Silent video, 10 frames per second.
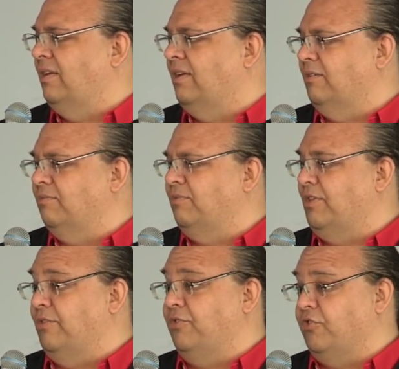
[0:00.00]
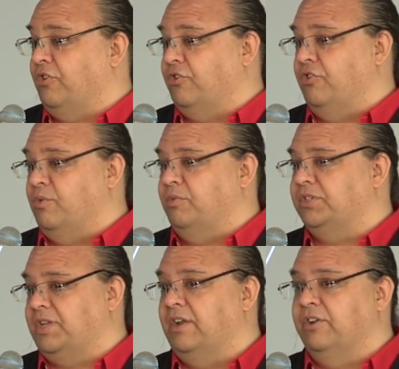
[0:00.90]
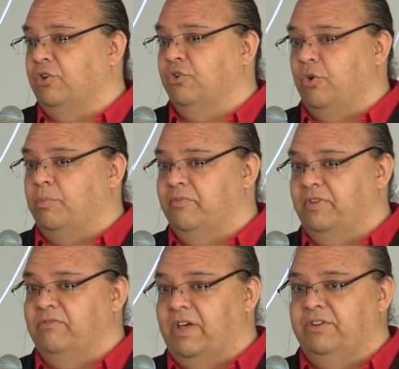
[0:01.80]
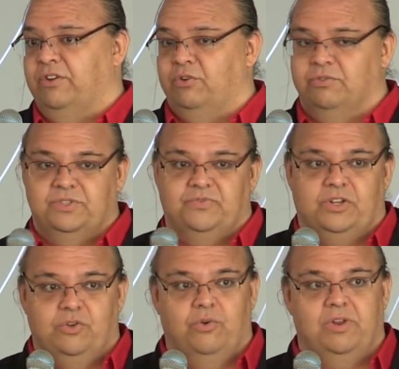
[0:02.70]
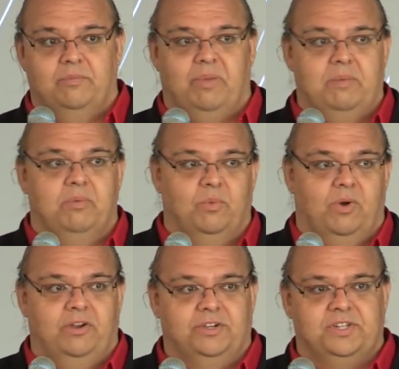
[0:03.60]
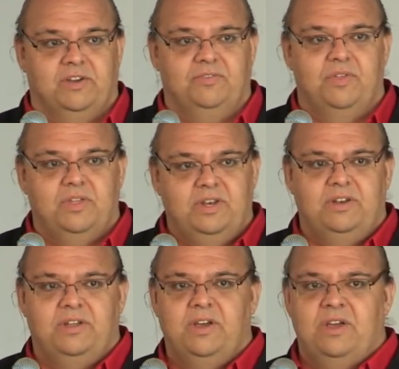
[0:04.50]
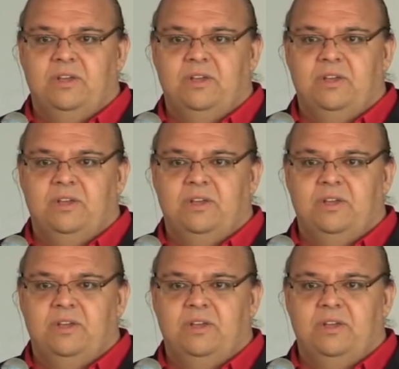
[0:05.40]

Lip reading: The infrastructure that we're standing on top of in London, all this Victorian pipe and wire stuff that they did,